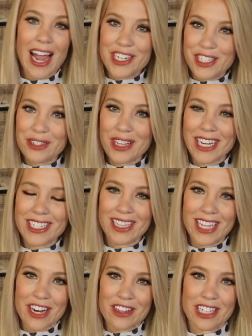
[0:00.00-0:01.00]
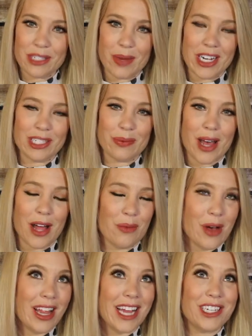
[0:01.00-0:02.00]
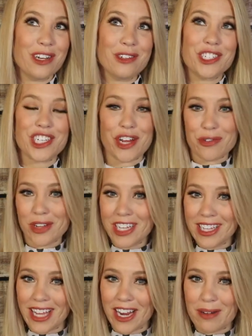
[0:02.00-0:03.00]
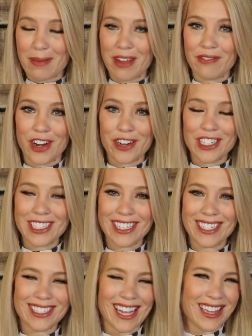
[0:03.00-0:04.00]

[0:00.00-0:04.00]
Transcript: I do like to layer this one as well. While I don't generally layer my fragrances,